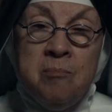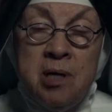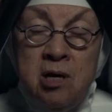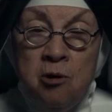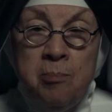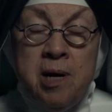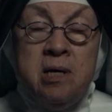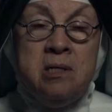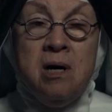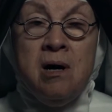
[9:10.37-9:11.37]
But he
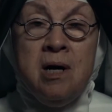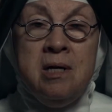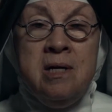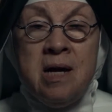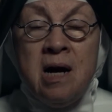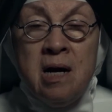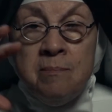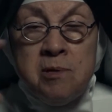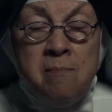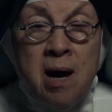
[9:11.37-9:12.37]
obeyed God. And they got
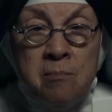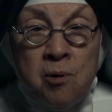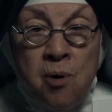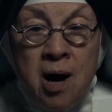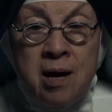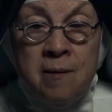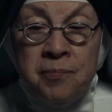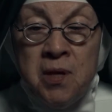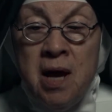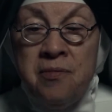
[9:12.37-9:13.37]
up to Mount Moriah,
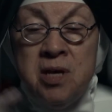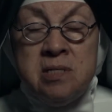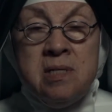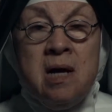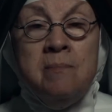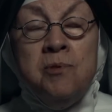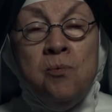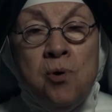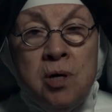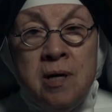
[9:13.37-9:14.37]
and they set up the
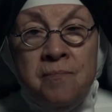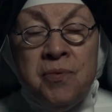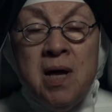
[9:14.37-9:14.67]
wood.